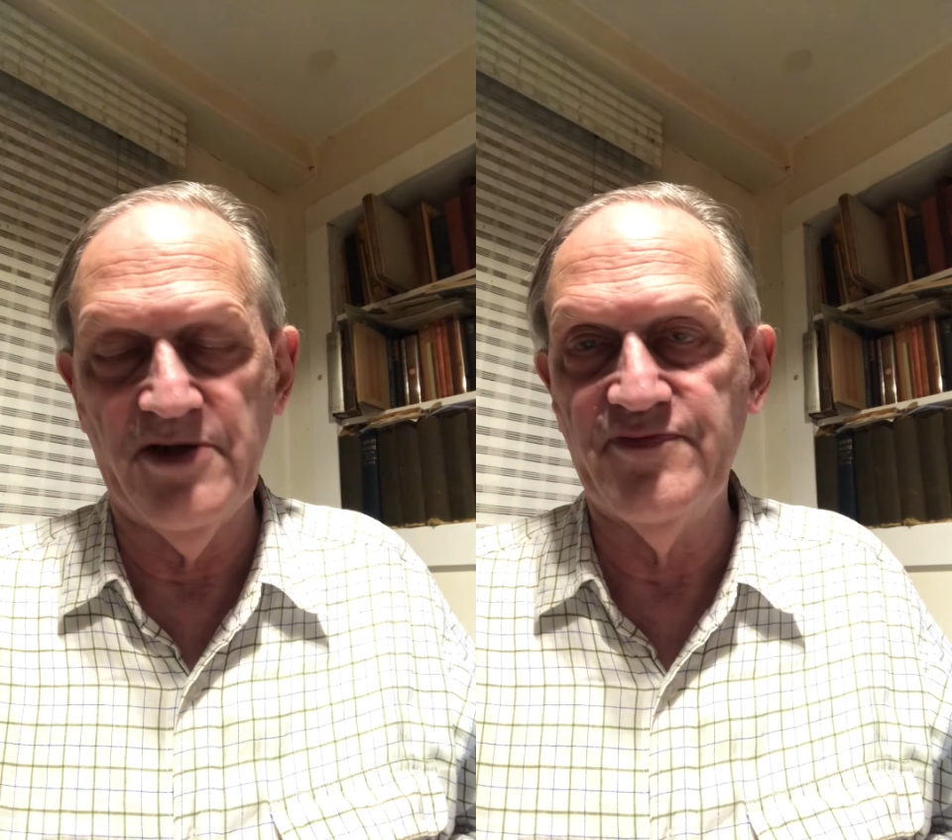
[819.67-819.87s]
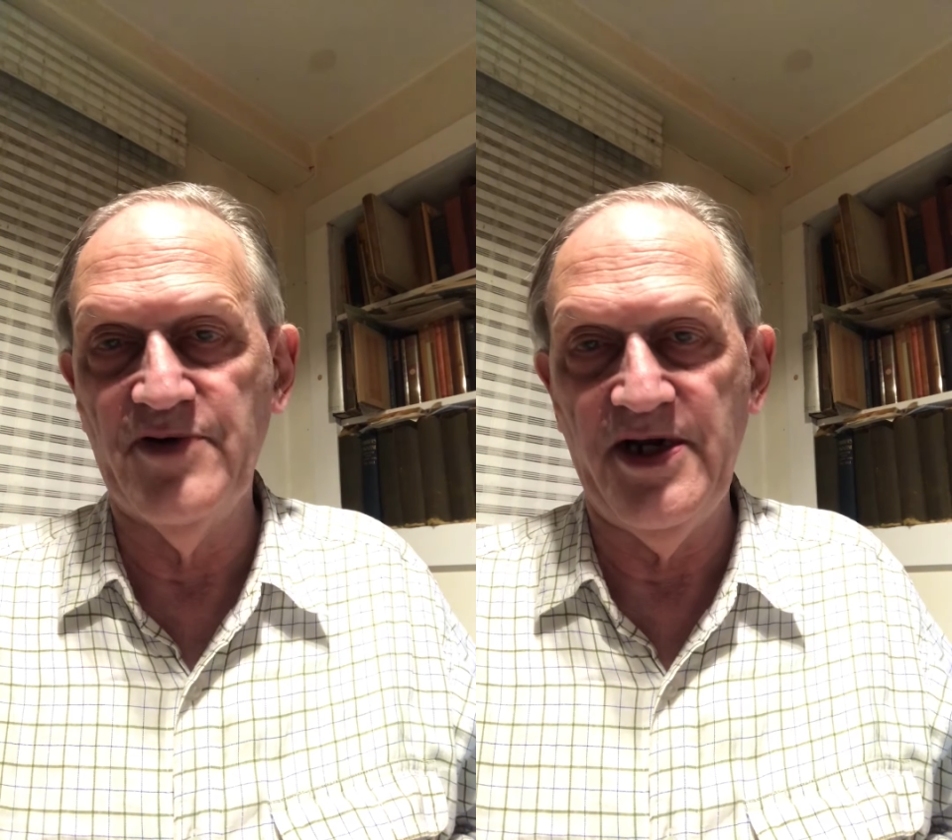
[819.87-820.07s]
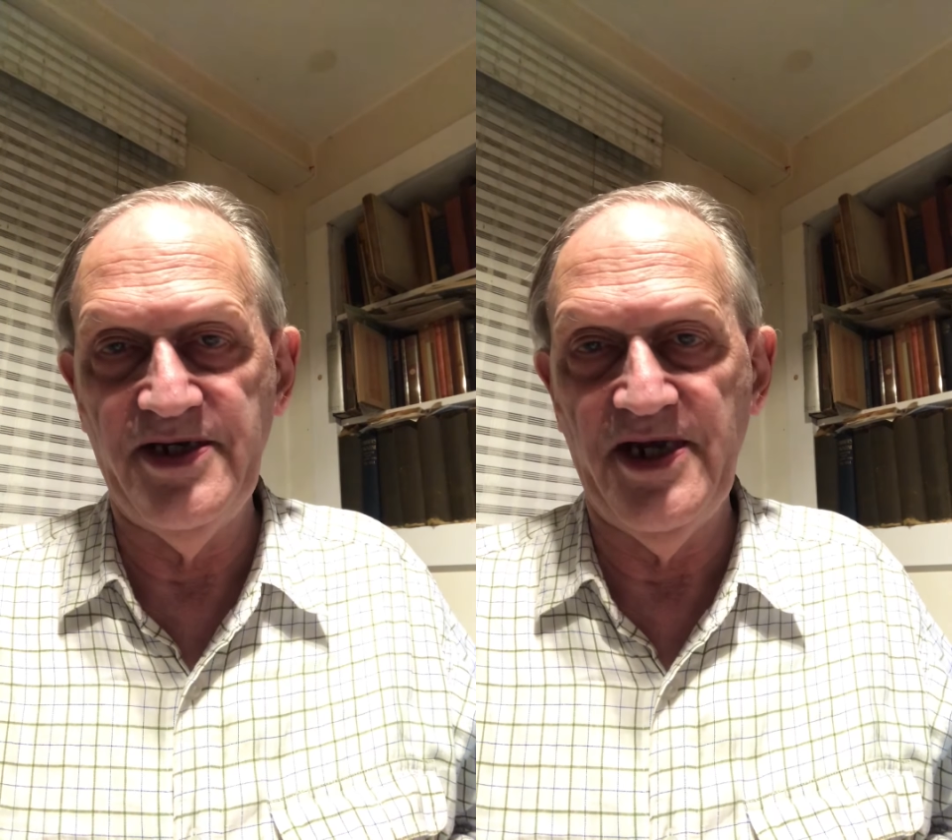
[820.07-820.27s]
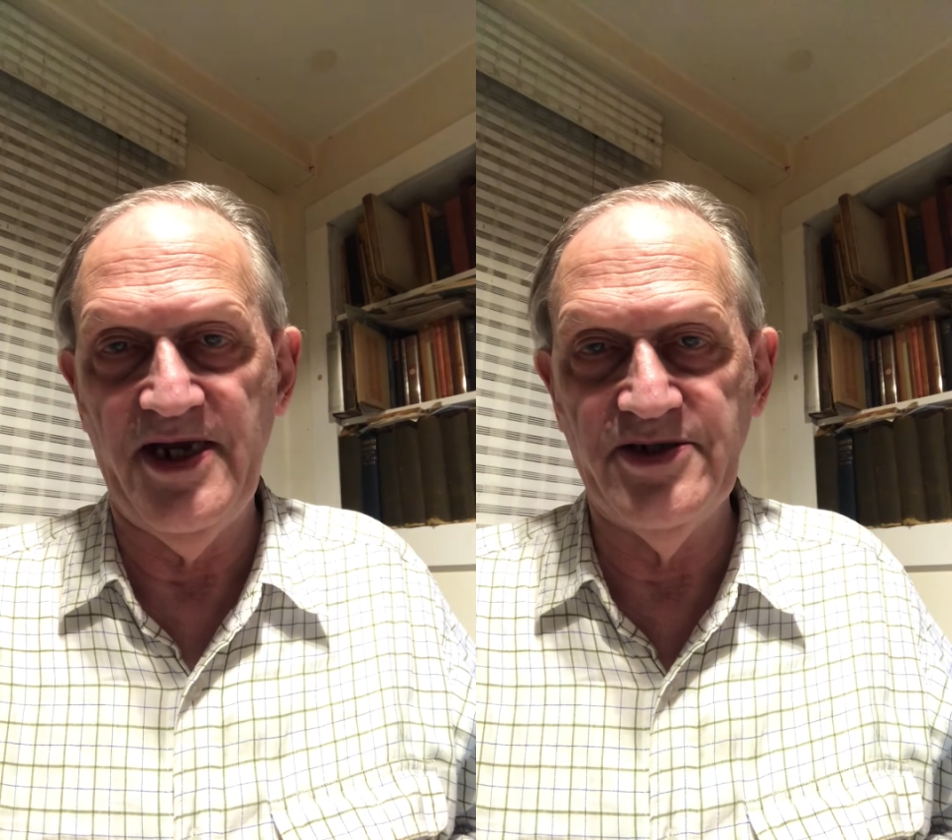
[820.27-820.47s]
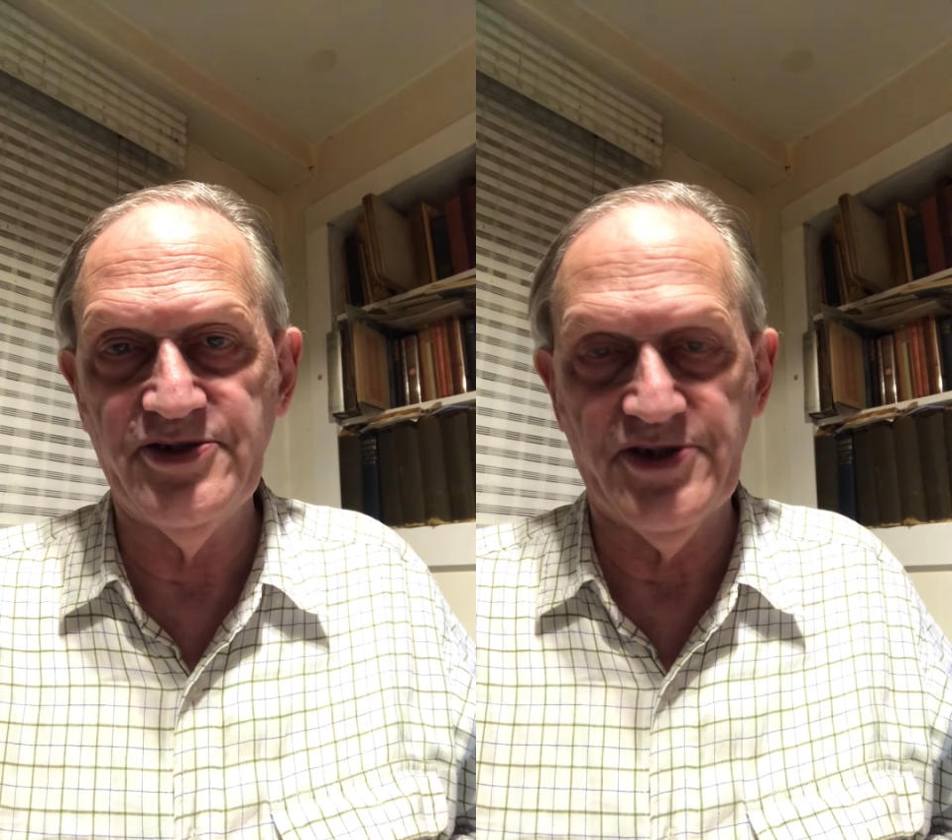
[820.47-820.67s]
of
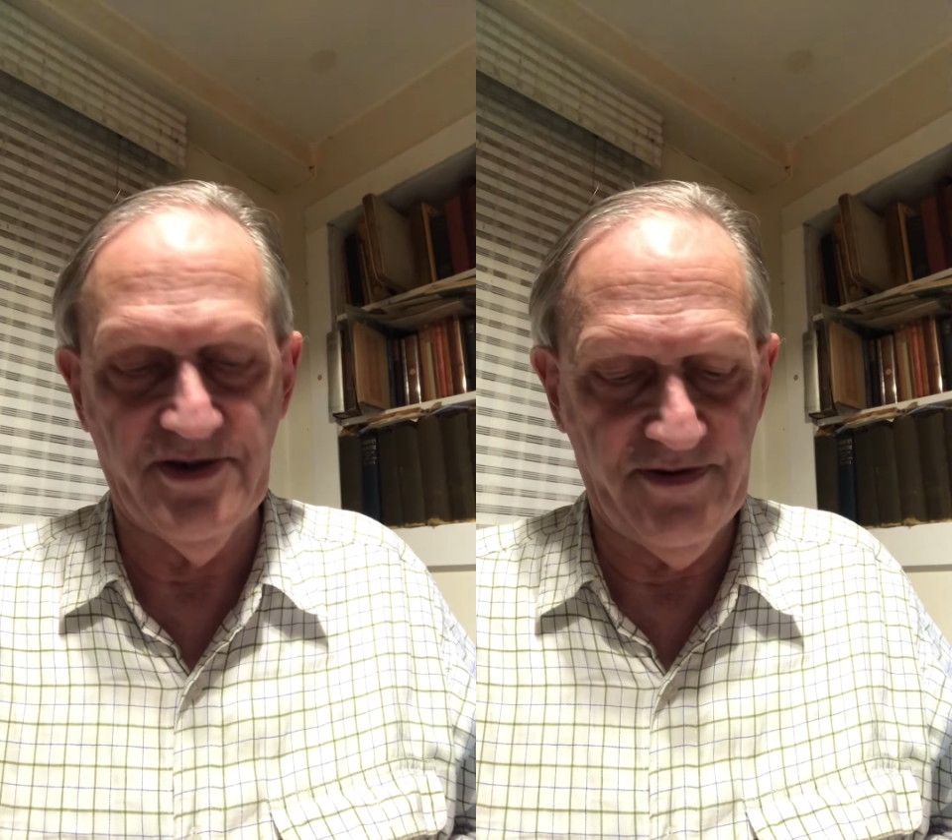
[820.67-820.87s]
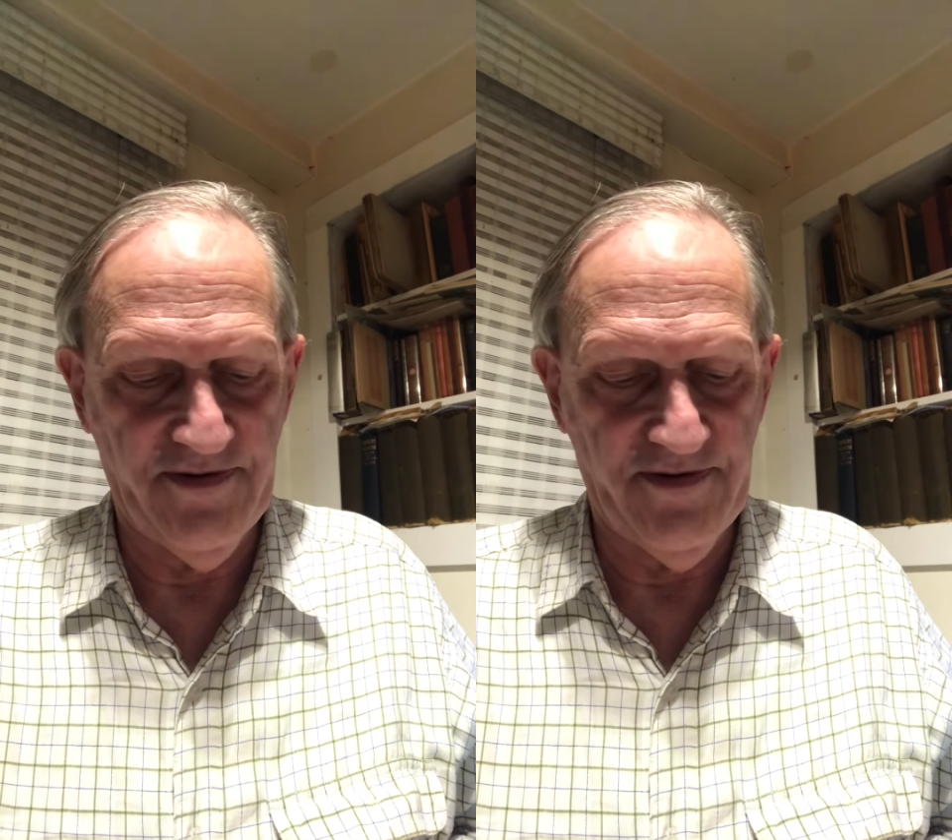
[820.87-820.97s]
radiation,